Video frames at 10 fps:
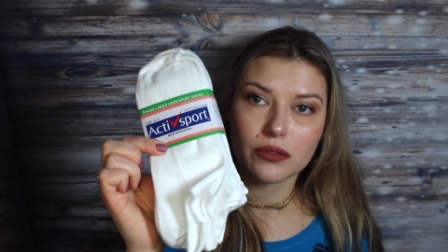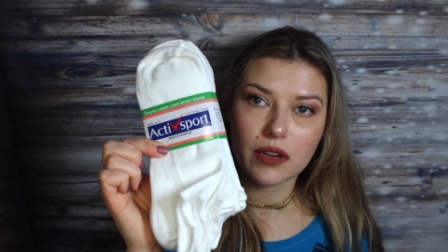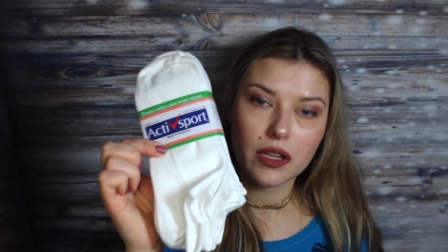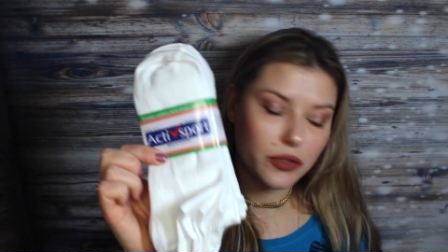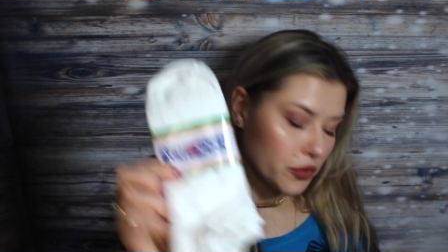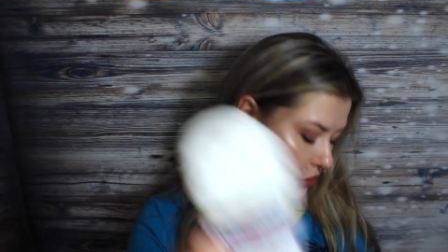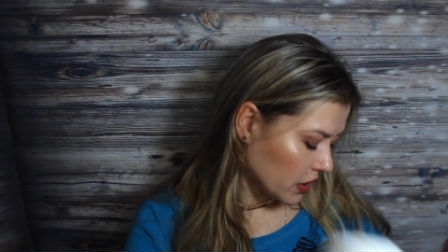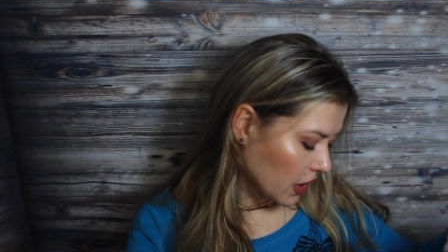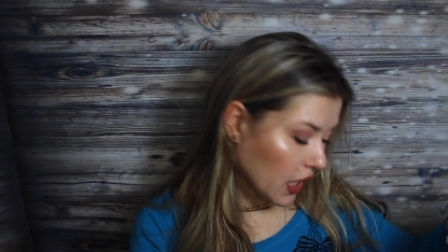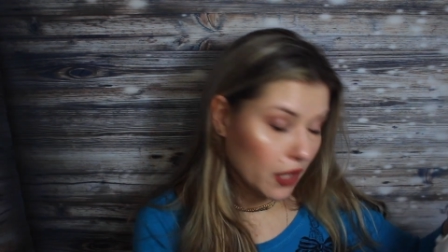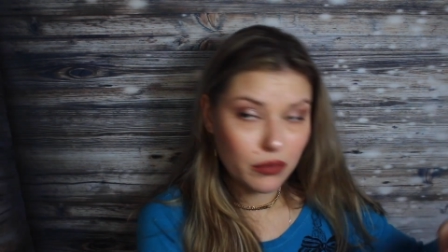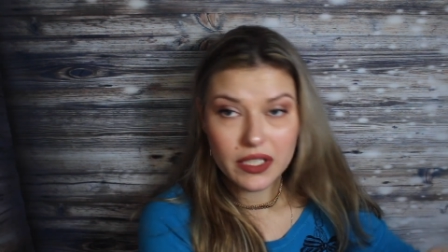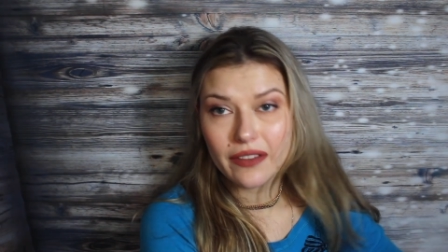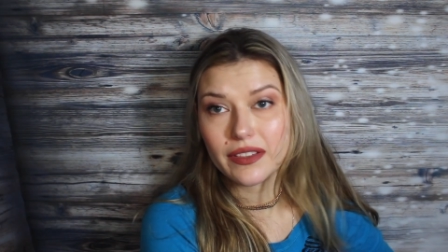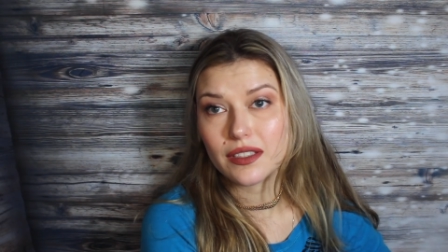your Dollar Tree, I would
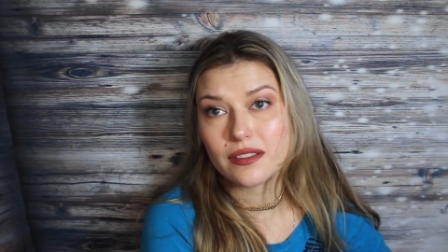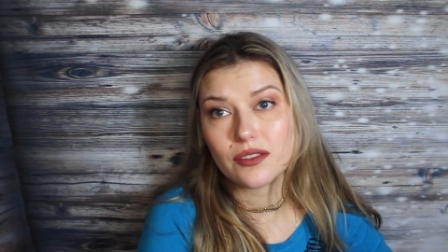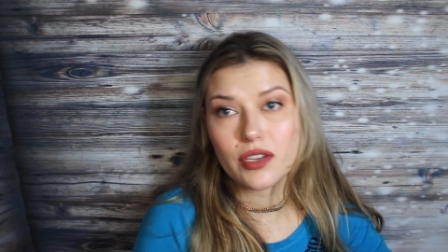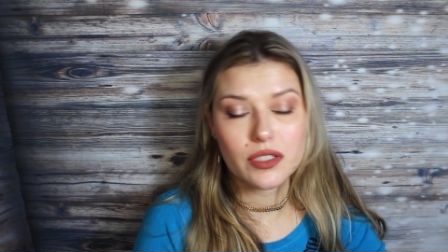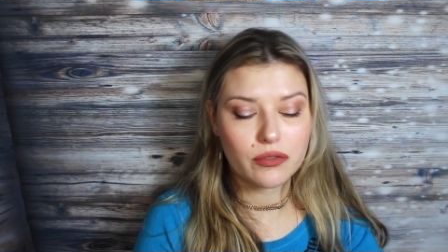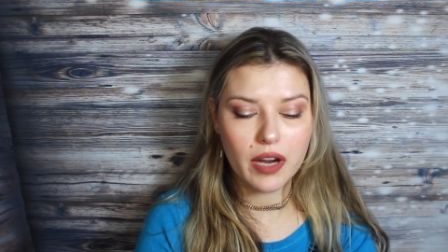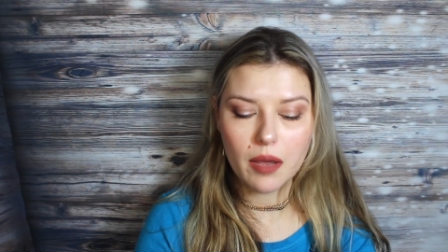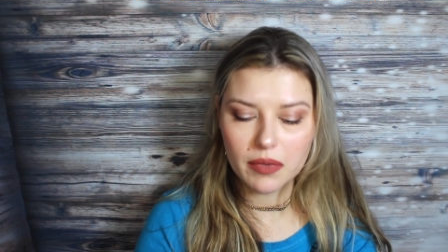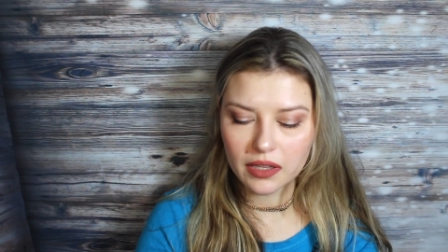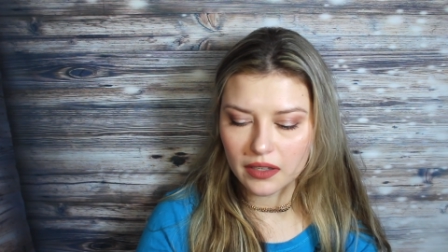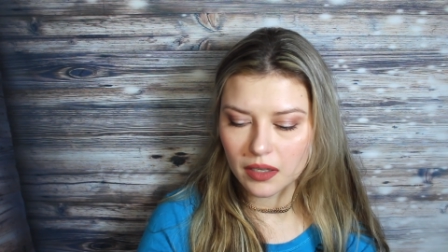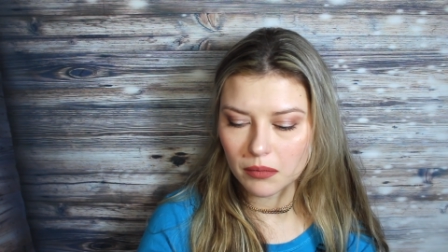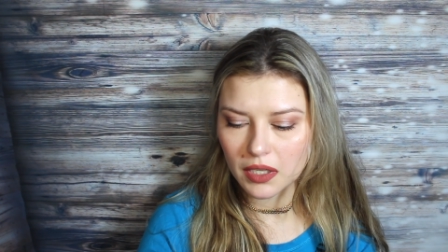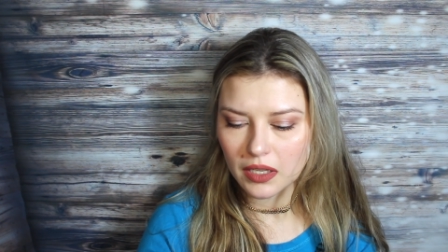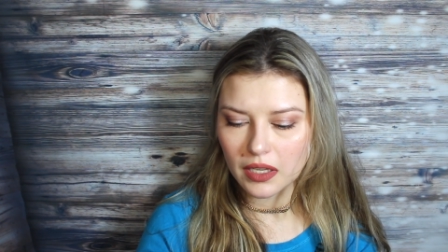definitely suggest grabbing
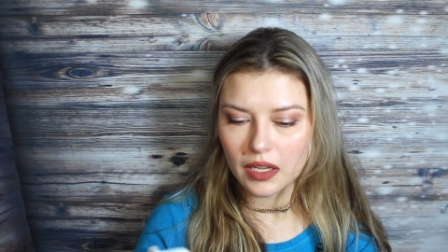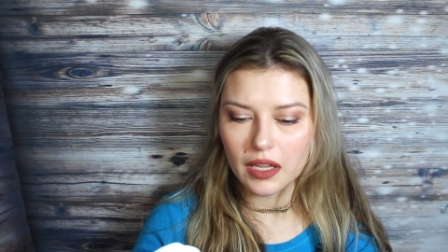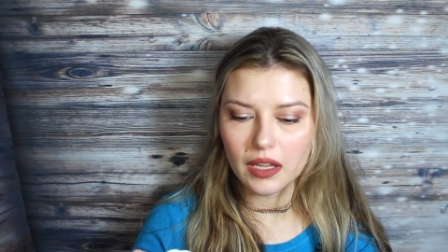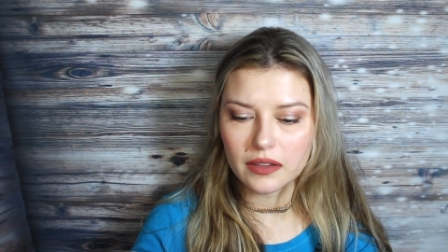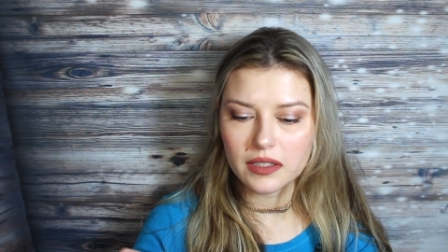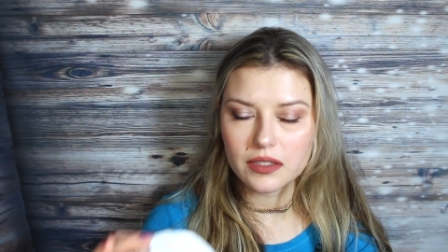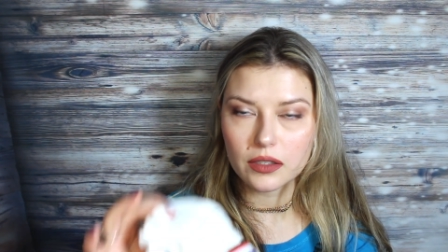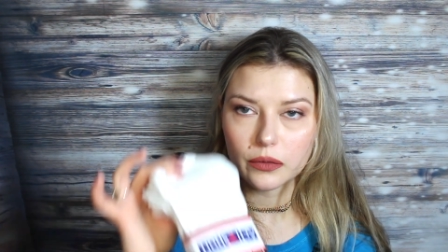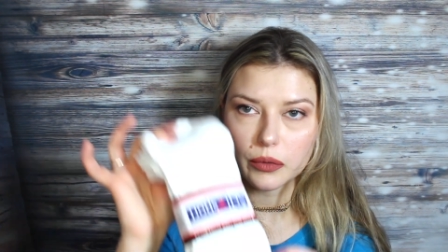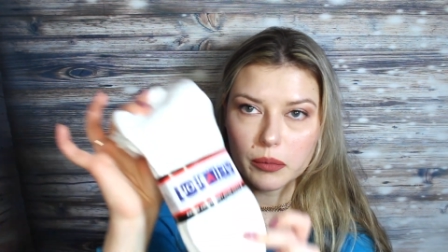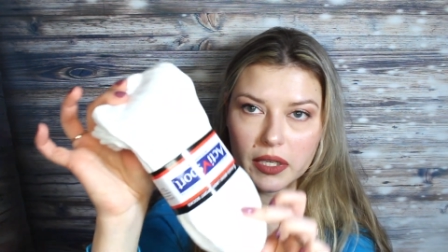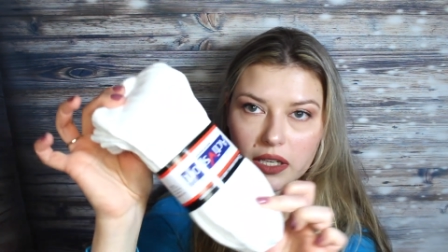them. And these are for my